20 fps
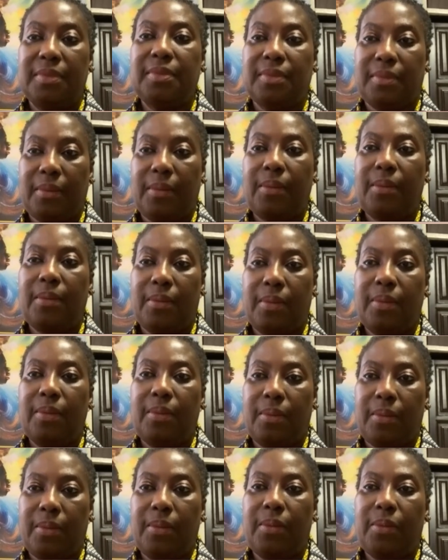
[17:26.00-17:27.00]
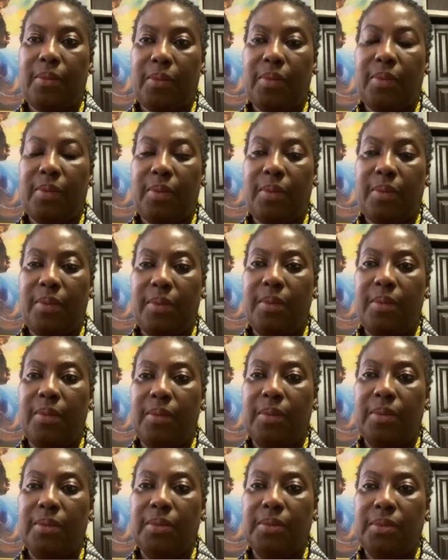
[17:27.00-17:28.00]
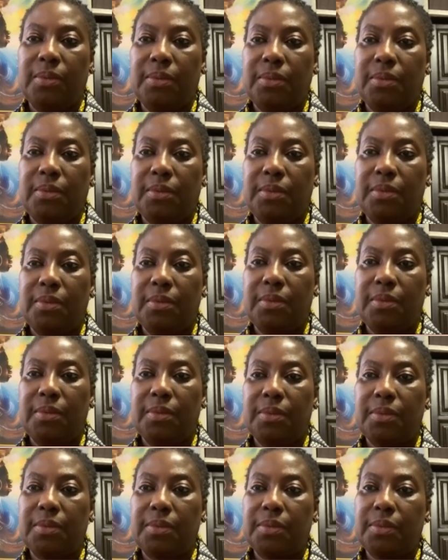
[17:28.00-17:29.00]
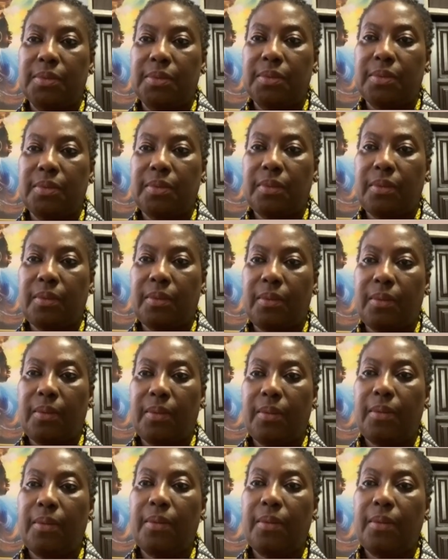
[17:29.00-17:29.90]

[no speech]